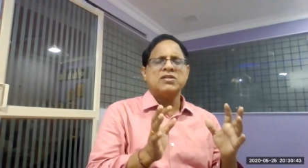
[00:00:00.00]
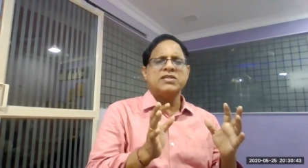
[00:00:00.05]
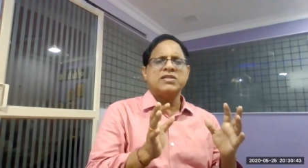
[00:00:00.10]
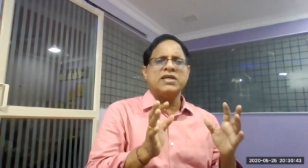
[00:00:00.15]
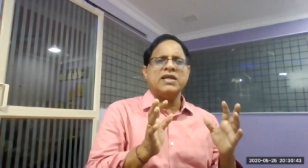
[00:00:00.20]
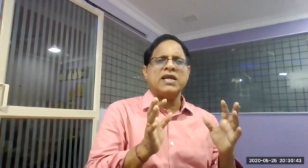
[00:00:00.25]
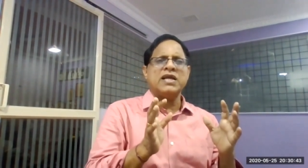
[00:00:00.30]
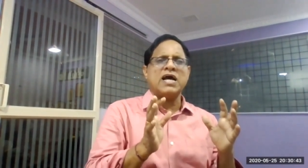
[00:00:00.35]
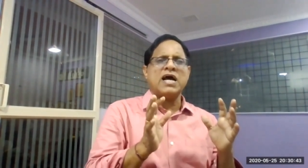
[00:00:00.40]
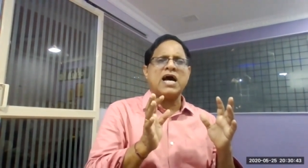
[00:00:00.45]

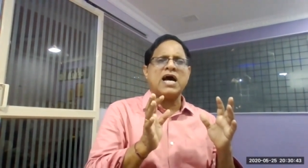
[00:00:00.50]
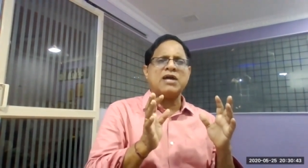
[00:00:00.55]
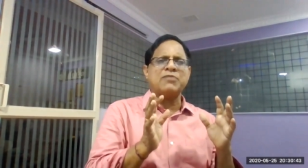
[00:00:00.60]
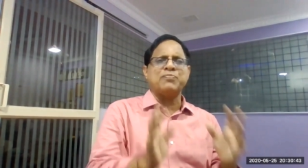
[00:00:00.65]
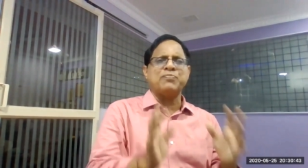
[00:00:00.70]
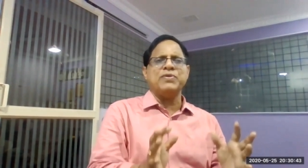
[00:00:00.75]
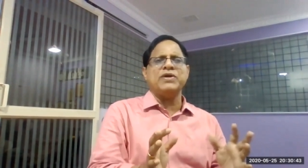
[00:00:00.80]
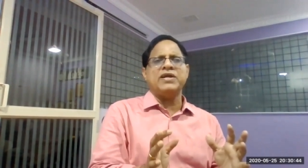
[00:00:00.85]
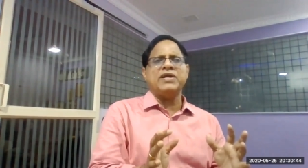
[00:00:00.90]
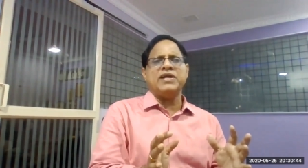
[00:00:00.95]
the
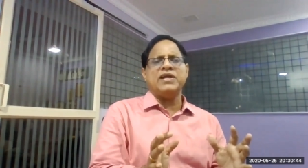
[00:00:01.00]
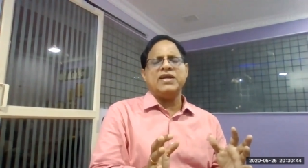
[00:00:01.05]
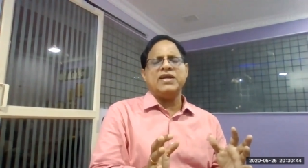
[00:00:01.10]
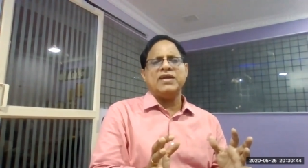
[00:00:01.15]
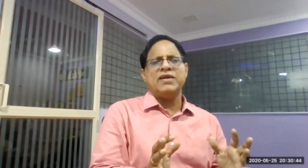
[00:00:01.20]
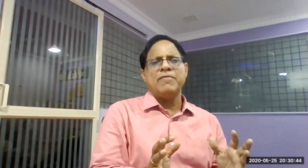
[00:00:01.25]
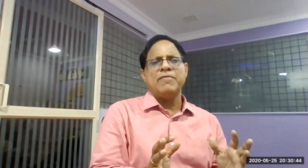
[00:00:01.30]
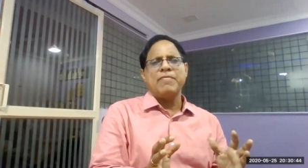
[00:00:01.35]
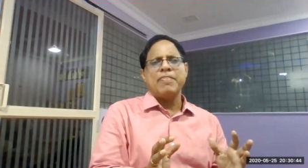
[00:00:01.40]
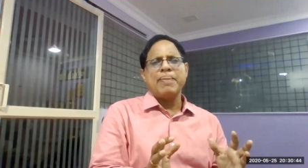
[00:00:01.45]
RP
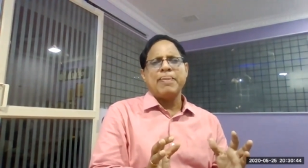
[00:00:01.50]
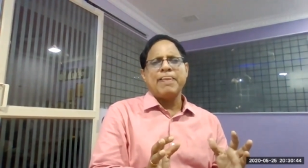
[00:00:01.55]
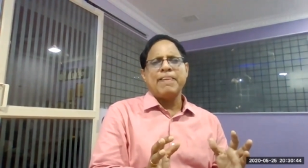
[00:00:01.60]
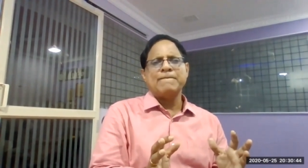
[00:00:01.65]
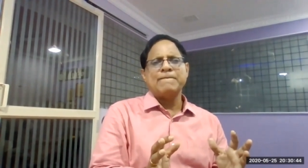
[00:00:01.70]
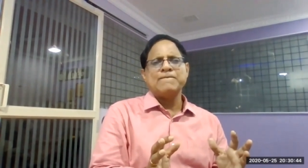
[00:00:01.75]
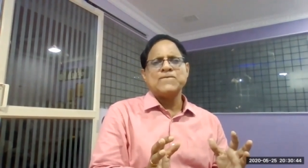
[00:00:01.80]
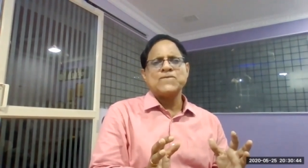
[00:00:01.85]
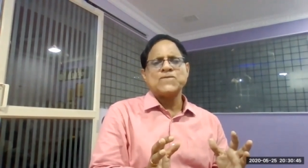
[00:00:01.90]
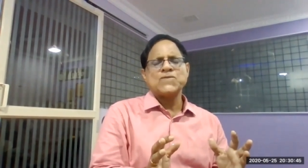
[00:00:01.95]

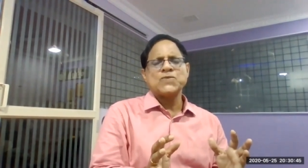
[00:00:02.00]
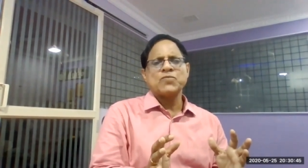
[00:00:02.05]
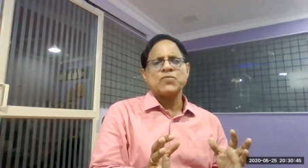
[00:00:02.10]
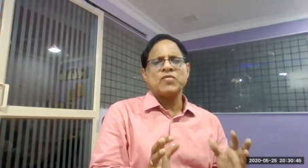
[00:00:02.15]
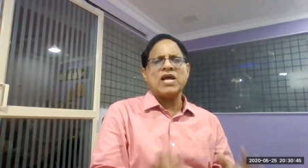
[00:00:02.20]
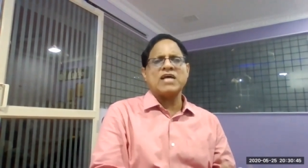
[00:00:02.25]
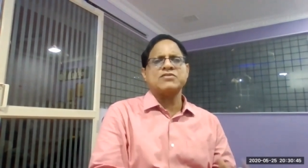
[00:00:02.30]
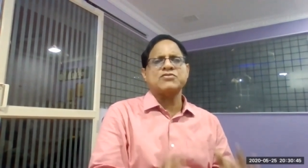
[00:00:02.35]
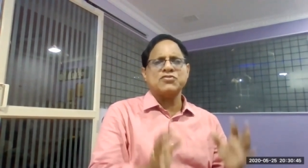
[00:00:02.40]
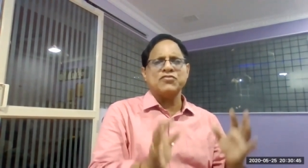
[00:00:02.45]

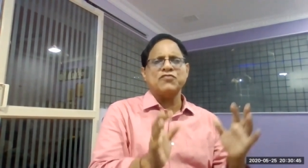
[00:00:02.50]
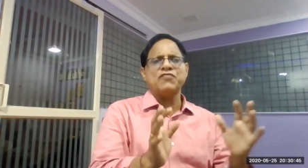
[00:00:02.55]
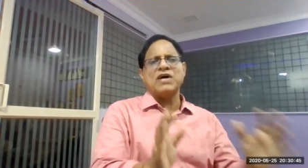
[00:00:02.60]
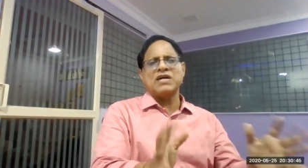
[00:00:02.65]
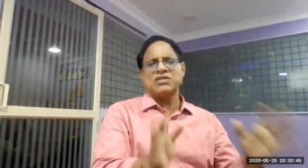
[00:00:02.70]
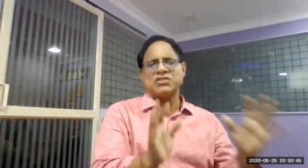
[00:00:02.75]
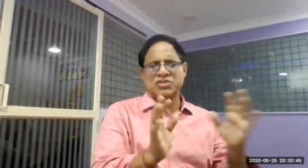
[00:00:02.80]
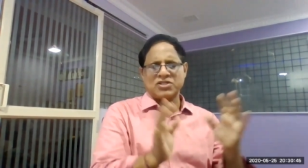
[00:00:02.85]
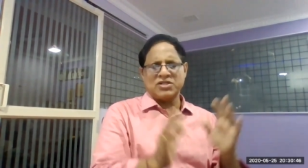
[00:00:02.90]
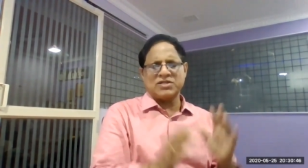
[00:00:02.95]
has to
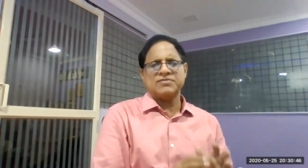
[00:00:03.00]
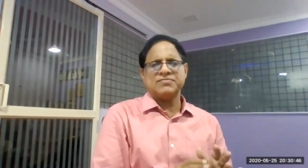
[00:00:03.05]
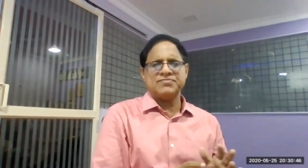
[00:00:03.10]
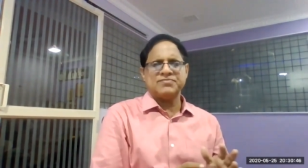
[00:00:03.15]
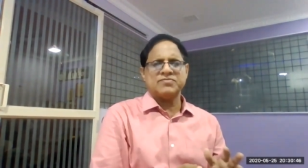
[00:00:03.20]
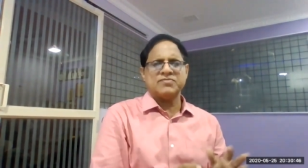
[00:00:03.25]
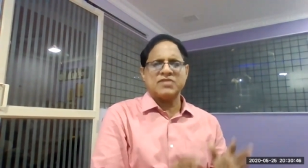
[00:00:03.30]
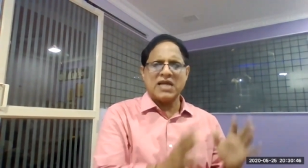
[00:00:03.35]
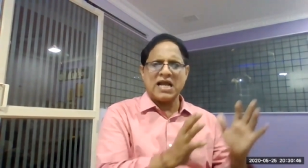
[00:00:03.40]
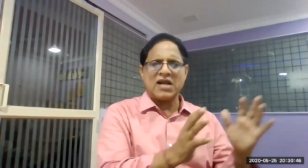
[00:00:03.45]
function
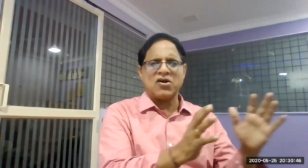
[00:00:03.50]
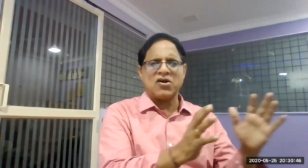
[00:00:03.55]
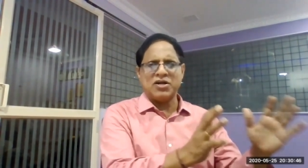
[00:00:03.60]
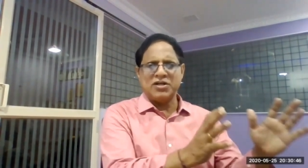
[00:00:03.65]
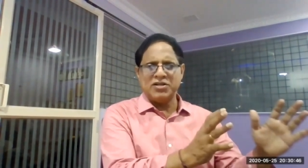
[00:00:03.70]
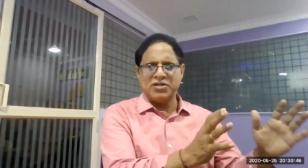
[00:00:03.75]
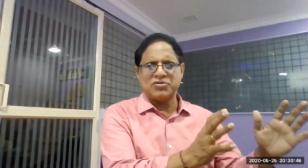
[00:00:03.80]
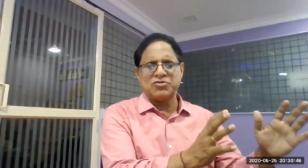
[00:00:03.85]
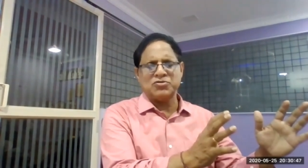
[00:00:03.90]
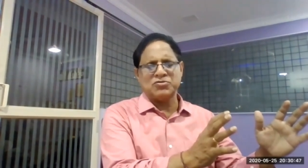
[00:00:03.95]

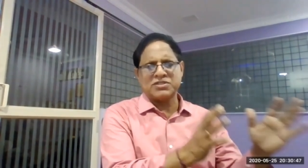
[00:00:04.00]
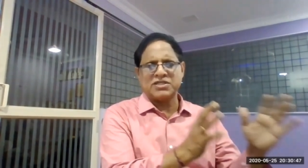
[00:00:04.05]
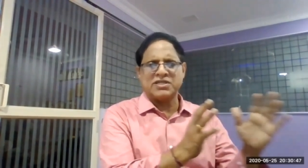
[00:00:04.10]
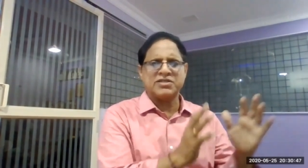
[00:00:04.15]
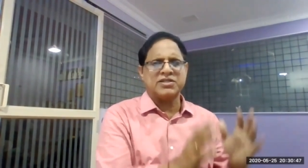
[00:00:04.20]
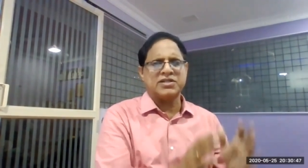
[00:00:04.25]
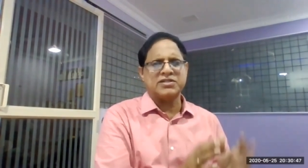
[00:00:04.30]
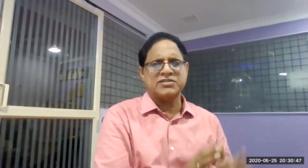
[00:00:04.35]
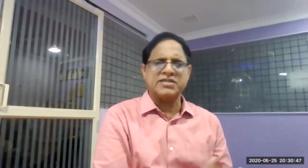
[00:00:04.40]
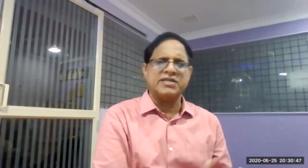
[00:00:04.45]
according to
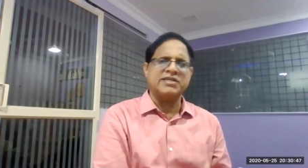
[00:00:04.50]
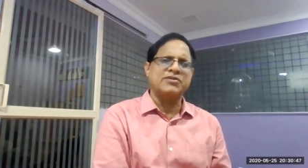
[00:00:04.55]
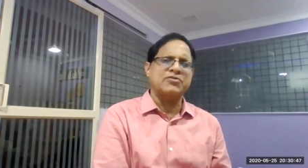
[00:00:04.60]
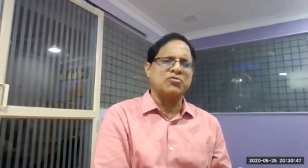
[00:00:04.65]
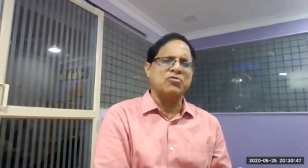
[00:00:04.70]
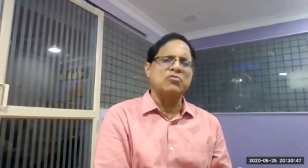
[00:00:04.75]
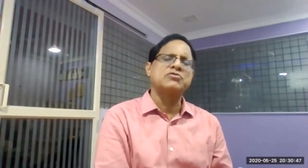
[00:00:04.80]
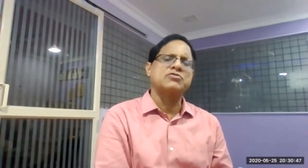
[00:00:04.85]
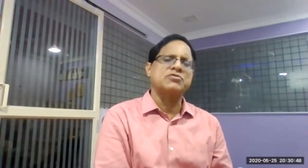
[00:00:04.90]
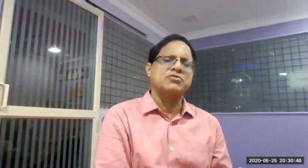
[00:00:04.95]
certain set
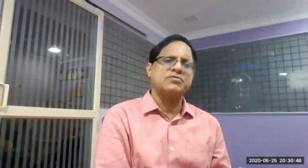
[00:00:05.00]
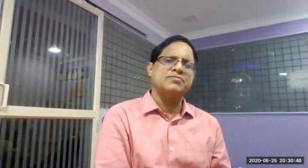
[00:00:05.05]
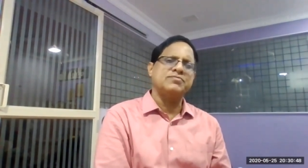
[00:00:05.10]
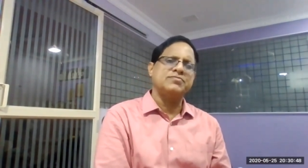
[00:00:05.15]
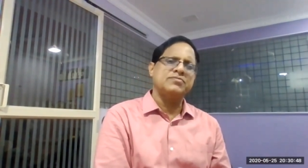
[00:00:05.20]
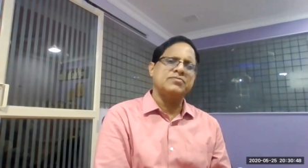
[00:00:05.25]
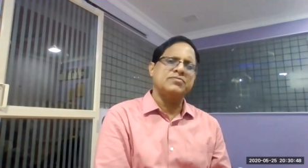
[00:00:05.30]
rules.